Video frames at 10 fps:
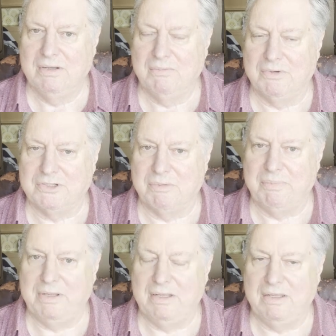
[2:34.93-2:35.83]
which can
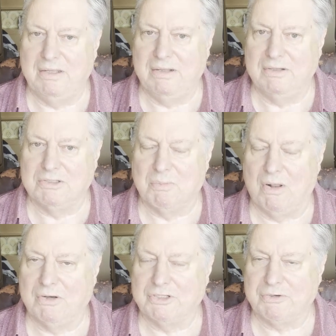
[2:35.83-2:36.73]
be
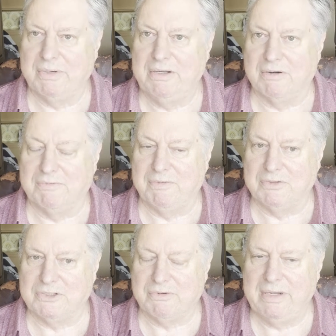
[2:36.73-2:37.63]
smaller screen or
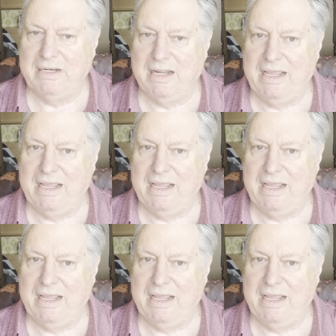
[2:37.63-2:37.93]
full screen.